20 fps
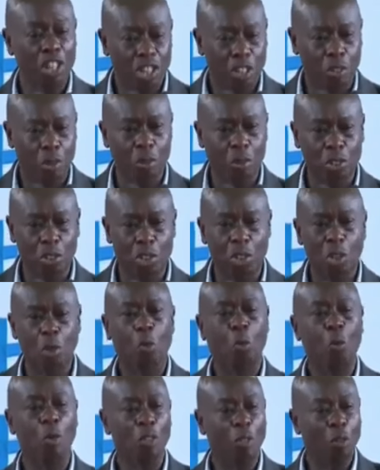with all
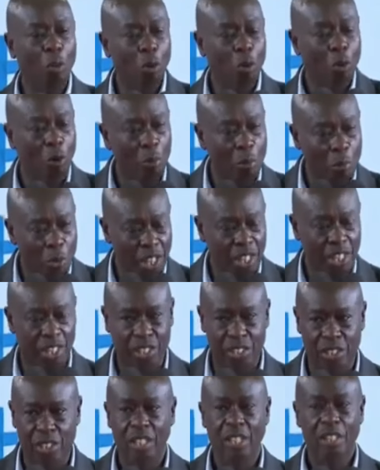regions, with
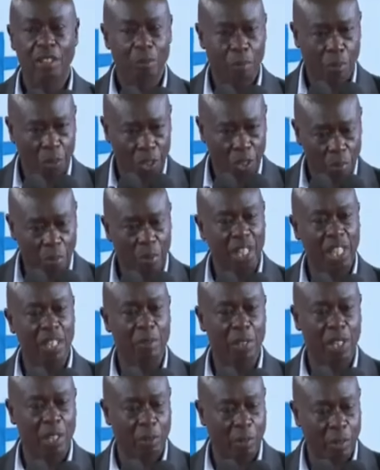all communities,
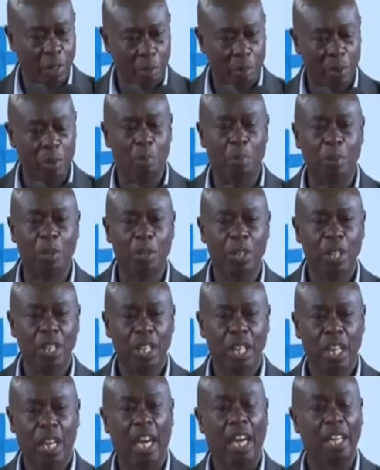for the benefit of
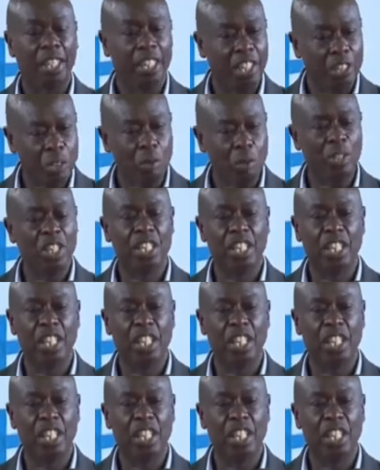our people